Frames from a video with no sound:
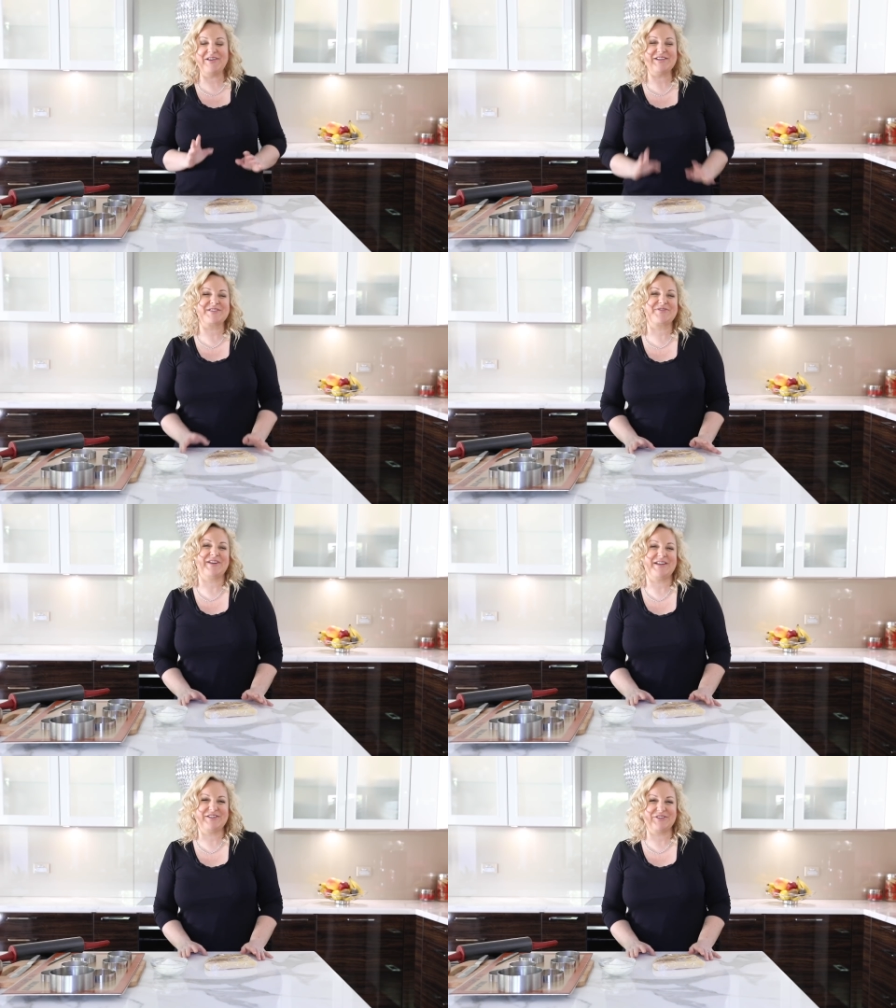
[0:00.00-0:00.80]
and it's
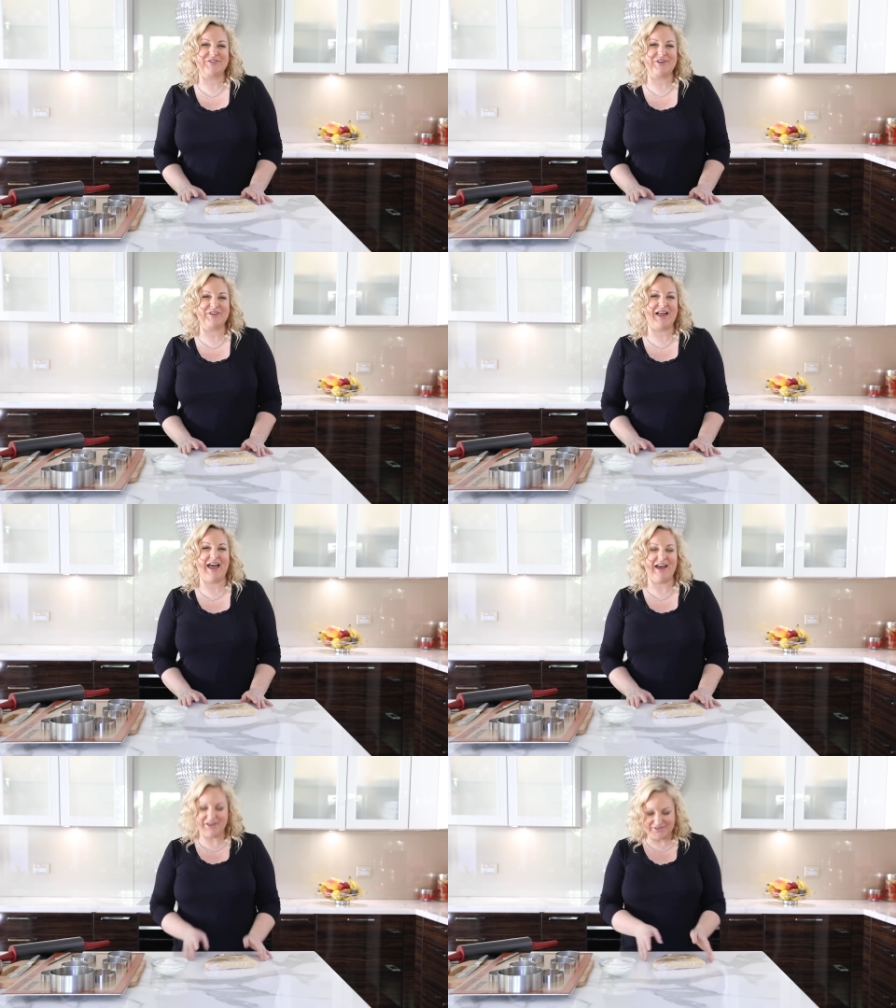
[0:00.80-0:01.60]
ready to roll
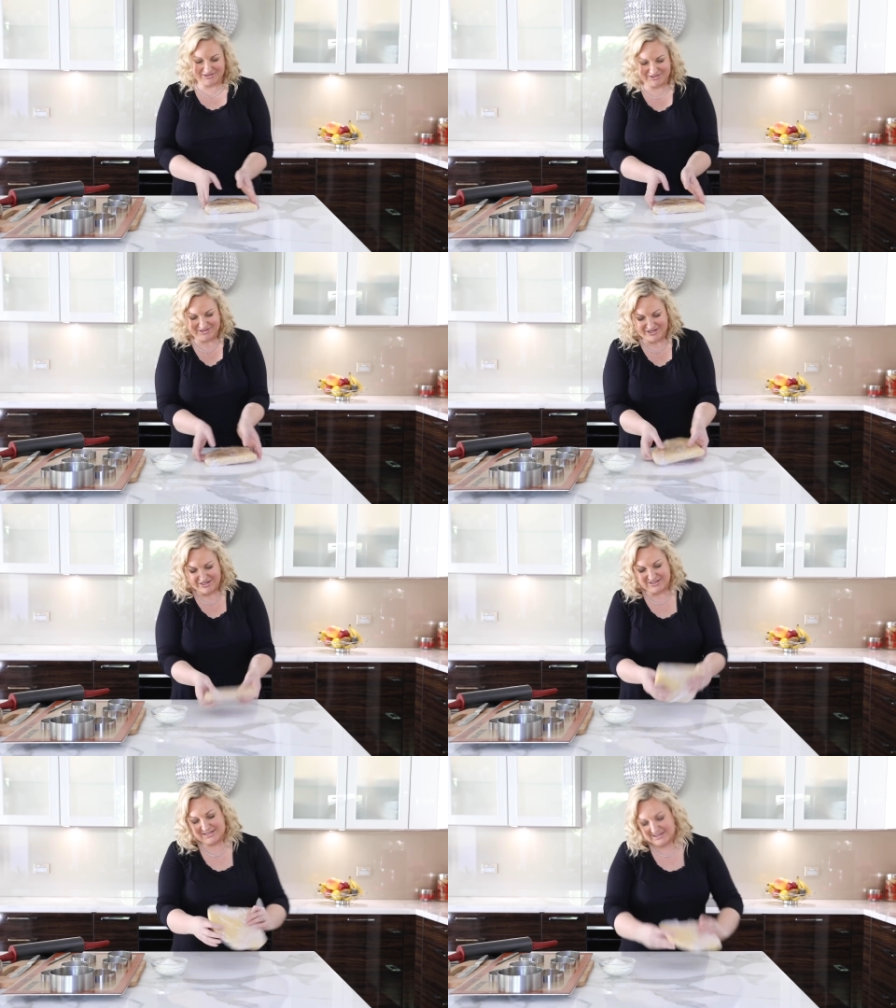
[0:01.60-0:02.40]
out.
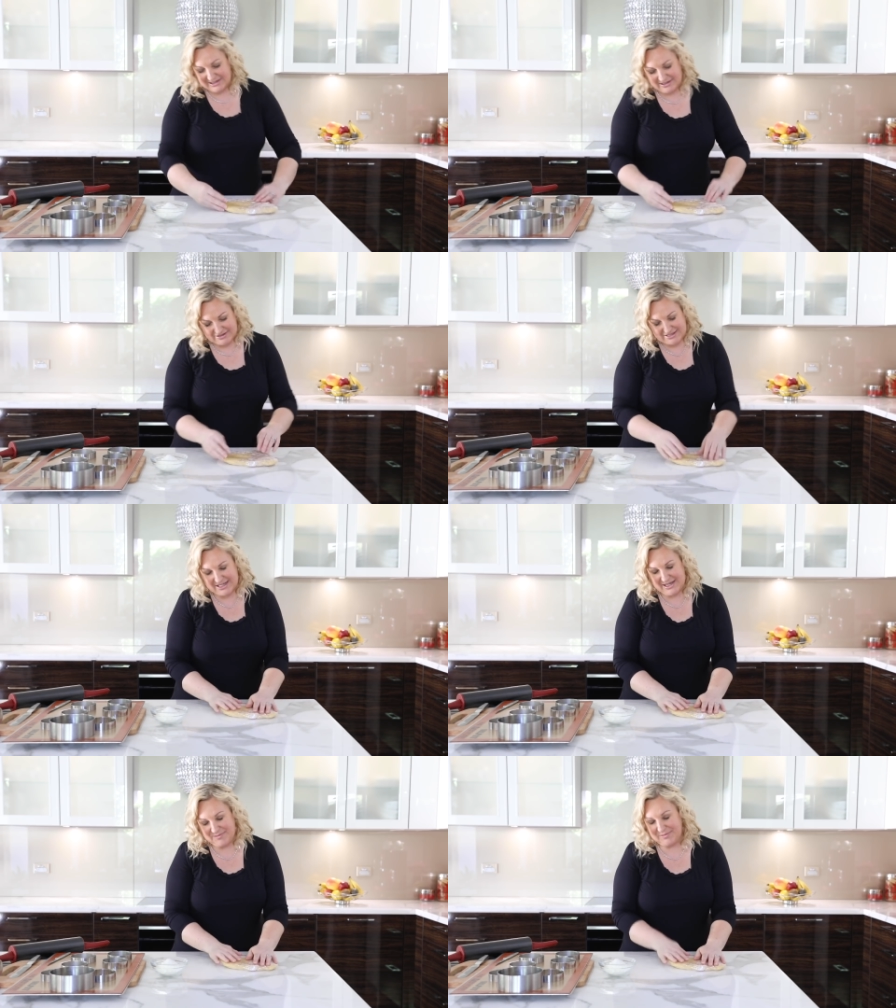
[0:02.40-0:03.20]
Just a little
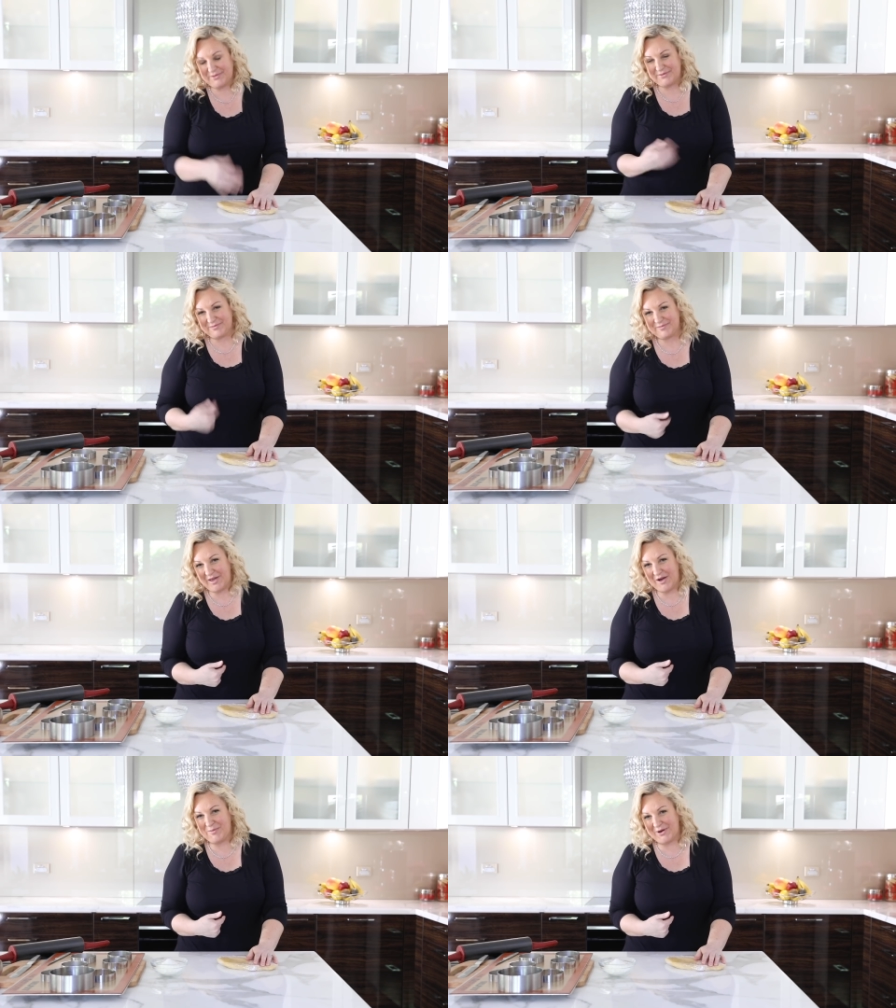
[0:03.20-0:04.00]
tip,
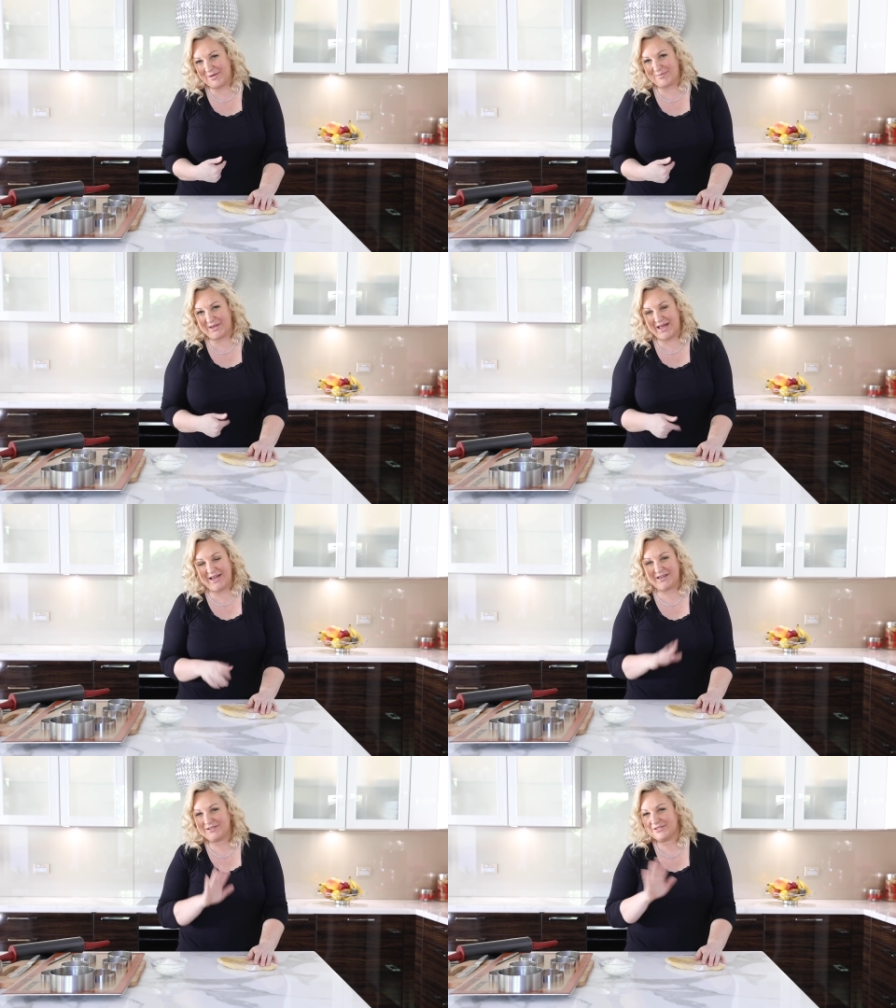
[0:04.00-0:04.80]
I'm wearing
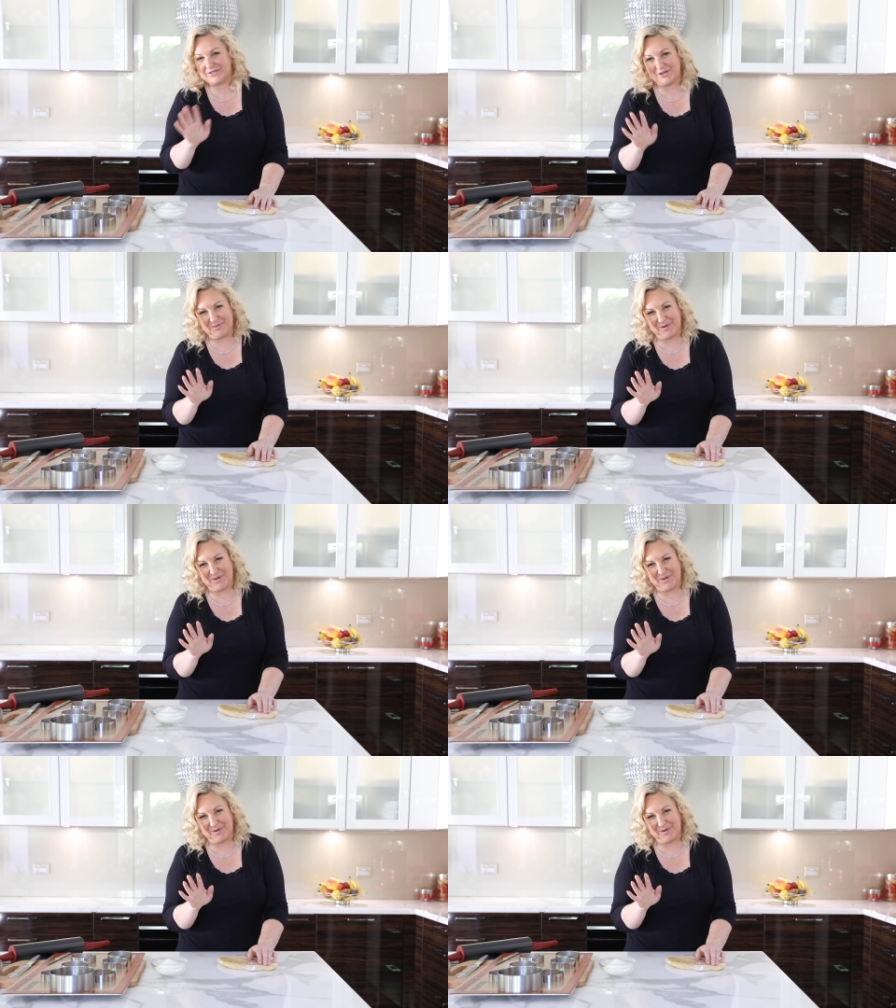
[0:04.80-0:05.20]
black. Don't